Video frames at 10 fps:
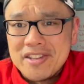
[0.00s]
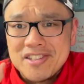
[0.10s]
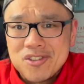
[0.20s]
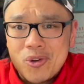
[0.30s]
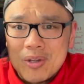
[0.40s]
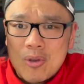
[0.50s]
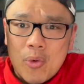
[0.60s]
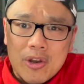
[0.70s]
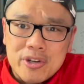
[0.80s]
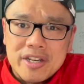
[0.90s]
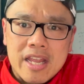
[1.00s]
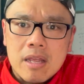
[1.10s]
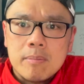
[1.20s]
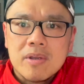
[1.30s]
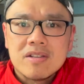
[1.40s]
He just called it quit on the day
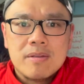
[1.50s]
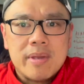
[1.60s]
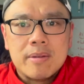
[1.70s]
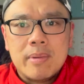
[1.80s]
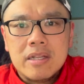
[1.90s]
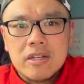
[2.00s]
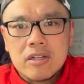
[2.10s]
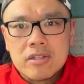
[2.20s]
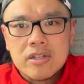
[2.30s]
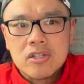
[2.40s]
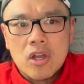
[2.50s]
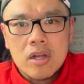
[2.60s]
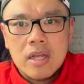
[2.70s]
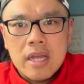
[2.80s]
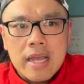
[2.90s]
because he made $1 million on his
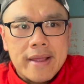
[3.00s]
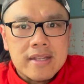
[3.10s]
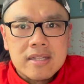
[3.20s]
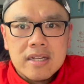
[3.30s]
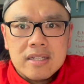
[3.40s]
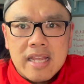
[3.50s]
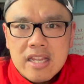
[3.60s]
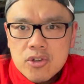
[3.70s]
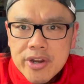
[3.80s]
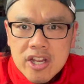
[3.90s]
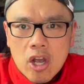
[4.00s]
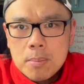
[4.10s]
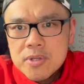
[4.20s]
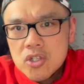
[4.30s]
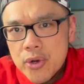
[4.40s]
stock, and he started day trading,
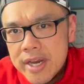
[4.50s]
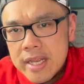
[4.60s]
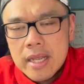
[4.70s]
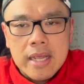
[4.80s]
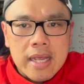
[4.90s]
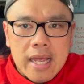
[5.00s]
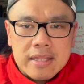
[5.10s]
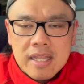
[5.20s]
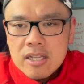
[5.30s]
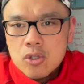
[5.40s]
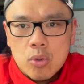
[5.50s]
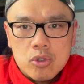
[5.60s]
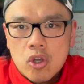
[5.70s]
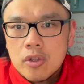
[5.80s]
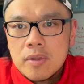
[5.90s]
option trading, and things
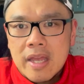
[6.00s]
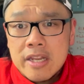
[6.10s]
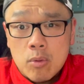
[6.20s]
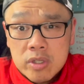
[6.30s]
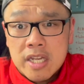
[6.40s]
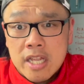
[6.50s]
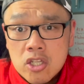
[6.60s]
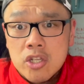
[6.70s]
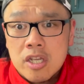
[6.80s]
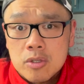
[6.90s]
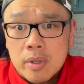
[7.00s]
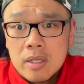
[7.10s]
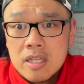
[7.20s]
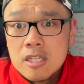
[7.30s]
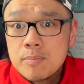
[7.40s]
goes on. And he was an engineer as
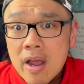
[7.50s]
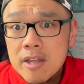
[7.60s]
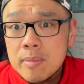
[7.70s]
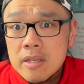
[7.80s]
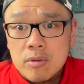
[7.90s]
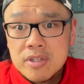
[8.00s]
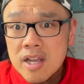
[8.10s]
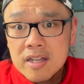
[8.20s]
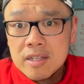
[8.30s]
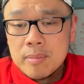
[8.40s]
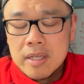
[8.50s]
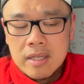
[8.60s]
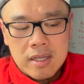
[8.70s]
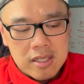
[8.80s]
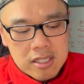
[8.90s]
well. Inspired me. He was younger than me.
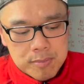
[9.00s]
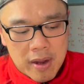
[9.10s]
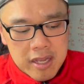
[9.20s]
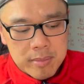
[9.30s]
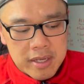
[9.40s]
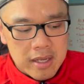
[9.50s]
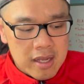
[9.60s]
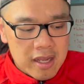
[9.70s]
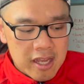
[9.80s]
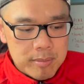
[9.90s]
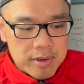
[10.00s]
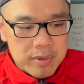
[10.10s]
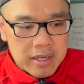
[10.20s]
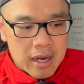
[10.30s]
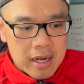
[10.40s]
Inspired me. Hit me
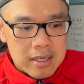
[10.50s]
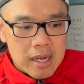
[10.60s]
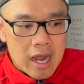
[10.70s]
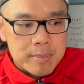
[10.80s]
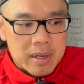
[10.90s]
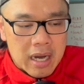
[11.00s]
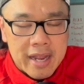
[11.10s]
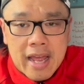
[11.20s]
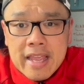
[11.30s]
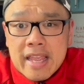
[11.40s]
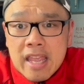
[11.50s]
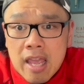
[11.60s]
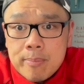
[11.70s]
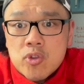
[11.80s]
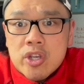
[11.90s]
really hard. I'm glad I
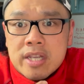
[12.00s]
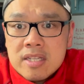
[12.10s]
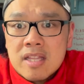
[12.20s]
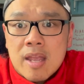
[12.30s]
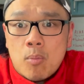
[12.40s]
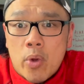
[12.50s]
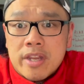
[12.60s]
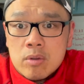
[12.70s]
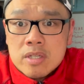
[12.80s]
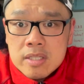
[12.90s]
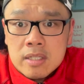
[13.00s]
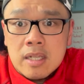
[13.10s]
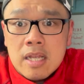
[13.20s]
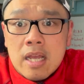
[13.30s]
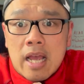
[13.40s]
captured his time when he was still
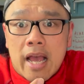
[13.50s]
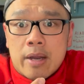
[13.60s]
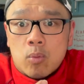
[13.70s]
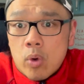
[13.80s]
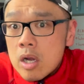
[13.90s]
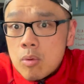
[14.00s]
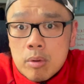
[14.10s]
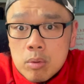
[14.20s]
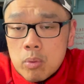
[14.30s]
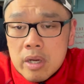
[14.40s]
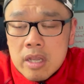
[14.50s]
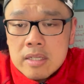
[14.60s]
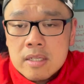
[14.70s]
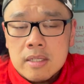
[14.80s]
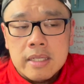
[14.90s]
at work, when we were working
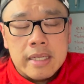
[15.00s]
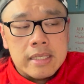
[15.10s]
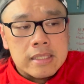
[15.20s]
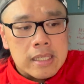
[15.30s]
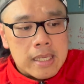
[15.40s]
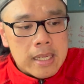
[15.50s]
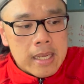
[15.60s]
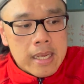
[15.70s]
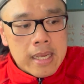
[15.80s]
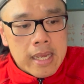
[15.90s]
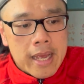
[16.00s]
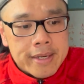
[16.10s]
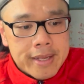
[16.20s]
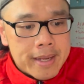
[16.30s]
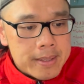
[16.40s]
as colleagues.
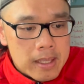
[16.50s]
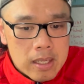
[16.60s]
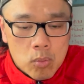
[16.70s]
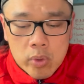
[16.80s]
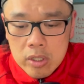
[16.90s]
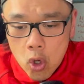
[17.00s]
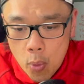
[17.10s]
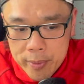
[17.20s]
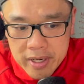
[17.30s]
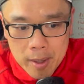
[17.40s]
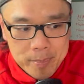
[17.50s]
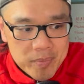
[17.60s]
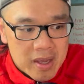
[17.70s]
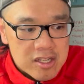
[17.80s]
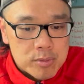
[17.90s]
And then world opened up.
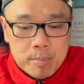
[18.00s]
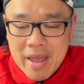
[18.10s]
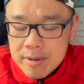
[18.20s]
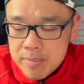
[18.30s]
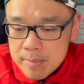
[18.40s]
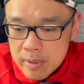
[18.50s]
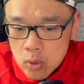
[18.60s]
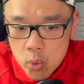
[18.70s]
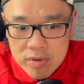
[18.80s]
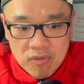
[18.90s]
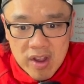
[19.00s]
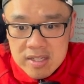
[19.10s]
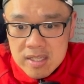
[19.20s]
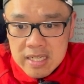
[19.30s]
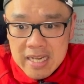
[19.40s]
I met people who
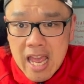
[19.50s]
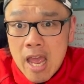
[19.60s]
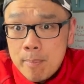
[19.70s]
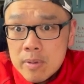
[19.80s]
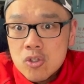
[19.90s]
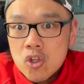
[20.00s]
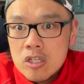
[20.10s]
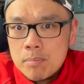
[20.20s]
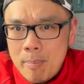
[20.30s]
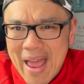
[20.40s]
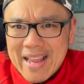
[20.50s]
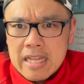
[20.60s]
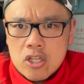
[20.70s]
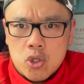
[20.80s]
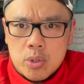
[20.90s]
invested in Apple stocks back
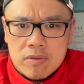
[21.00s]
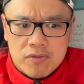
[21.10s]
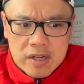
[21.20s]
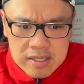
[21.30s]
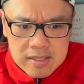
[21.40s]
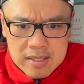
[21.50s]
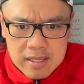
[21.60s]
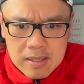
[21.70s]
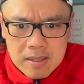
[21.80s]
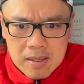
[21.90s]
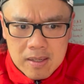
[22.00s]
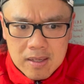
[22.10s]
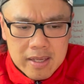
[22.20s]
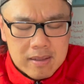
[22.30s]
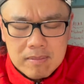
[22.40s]
at university.
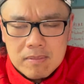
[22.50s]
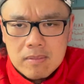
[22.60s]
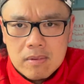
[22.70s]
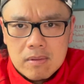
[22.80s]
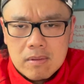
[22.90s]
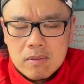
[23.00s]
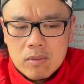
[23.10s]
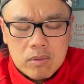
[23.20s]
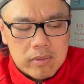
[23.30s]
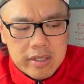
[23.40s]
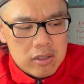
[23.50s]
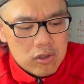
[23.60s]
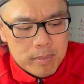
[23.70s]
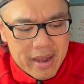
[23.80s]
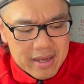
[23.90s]
Like, when I
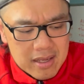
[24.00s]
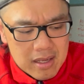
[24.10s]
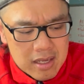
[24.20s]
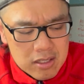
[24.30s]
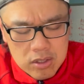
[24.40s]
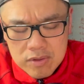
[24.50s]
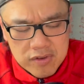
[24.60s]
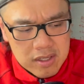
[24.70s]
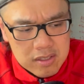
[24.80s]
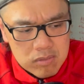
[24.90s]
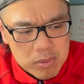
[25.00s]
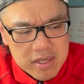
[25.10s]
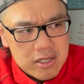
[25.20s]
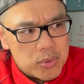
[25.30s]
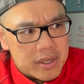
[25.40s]
look back at university, what was
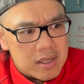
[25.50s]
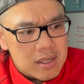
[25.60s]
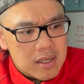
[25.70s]
I doing?